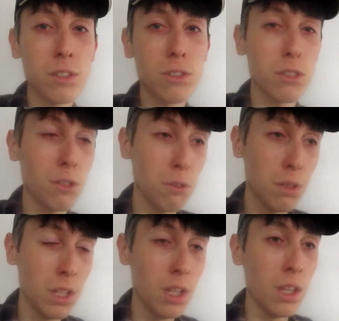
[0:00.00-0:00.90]
So
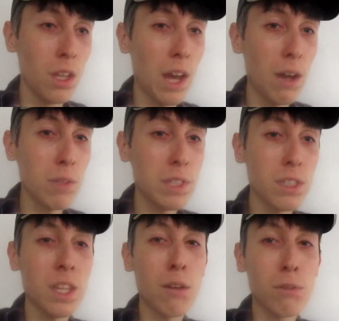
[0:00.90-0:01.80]

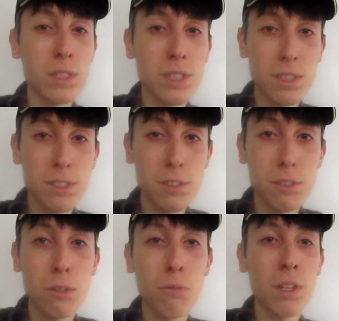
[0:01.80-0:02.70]
obviously I was 6 years
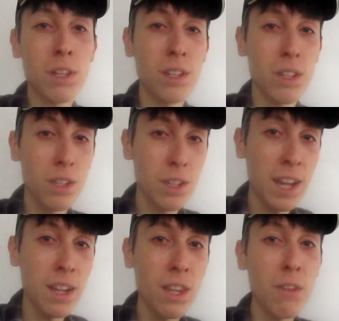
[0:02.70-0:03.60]
old when
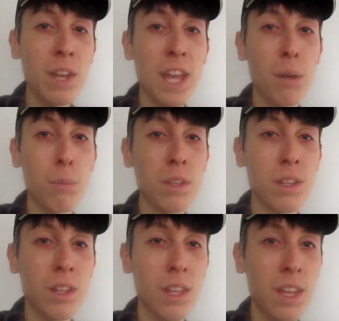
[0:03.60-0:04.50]
9/11
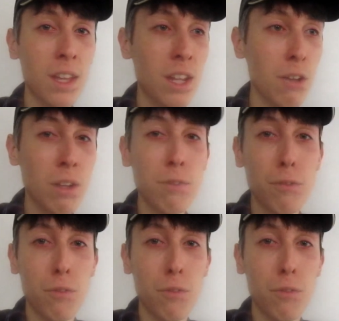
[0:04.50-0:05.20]
happened, and I'll never